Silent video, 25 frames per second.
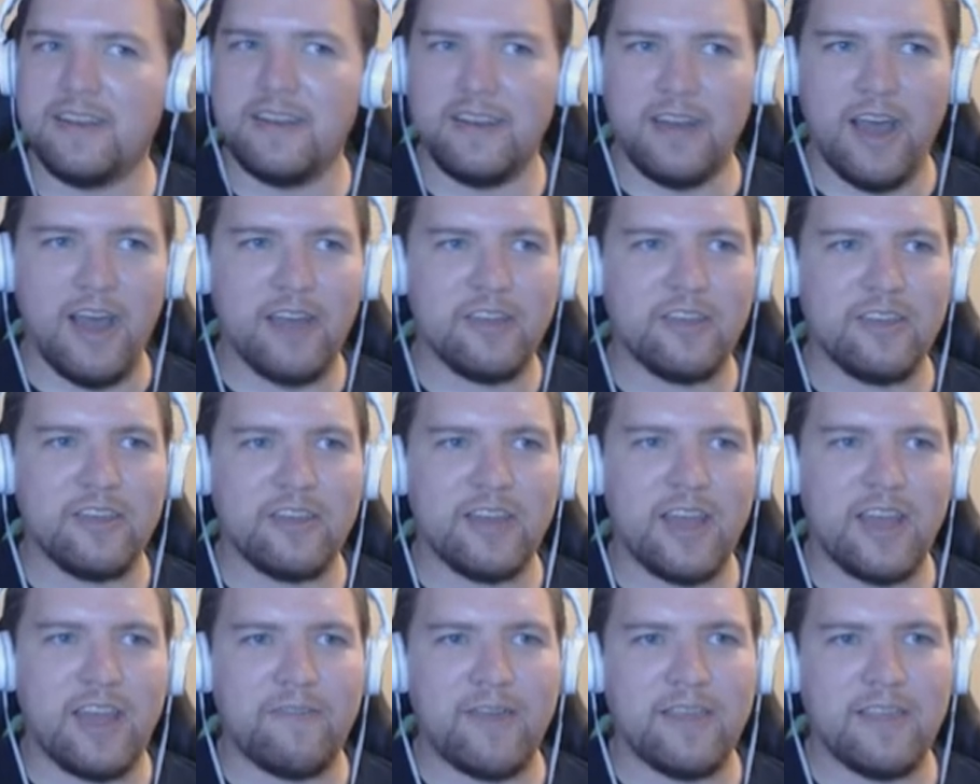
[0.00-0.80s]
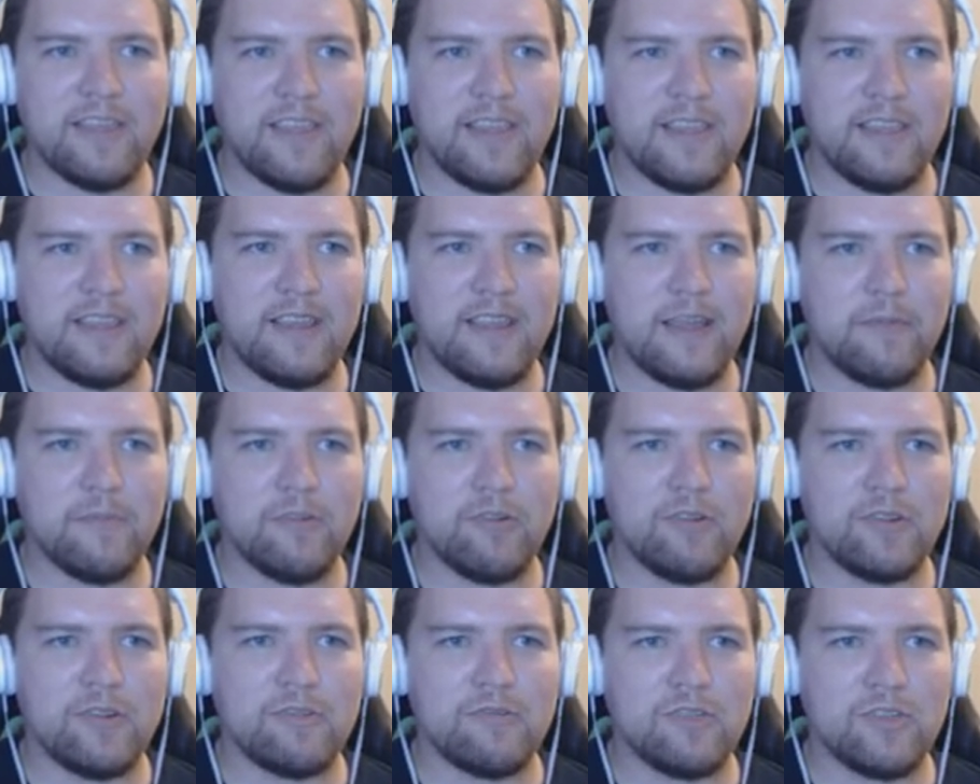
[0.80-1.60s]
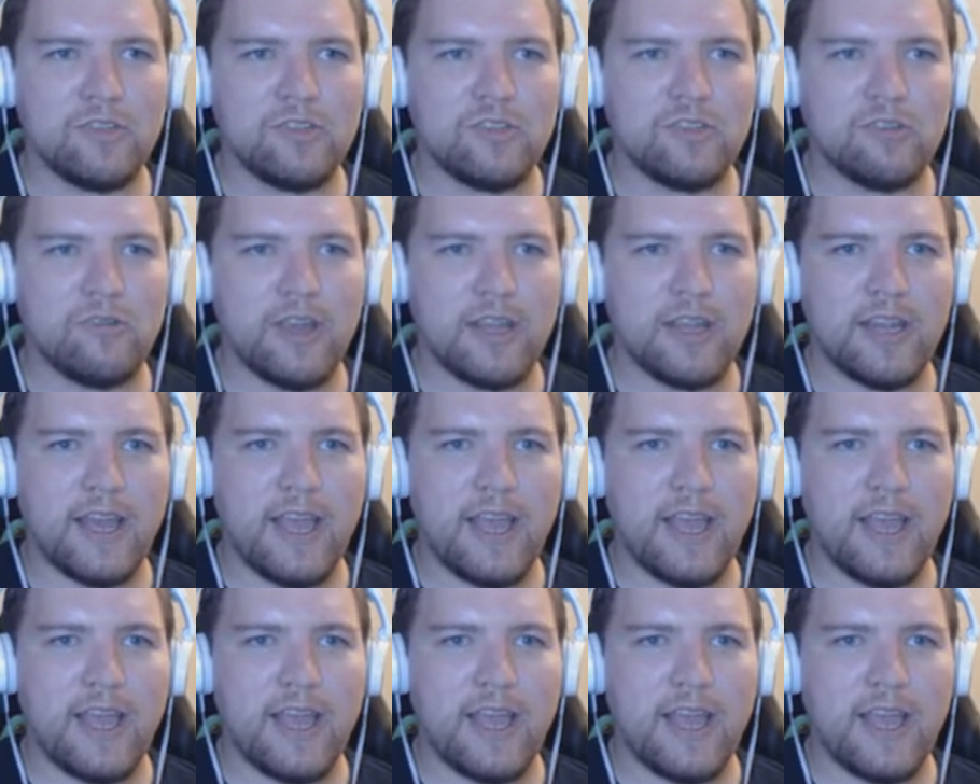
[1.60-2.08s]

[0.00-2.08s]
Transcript: Not good enough. I think I'm going to enjoy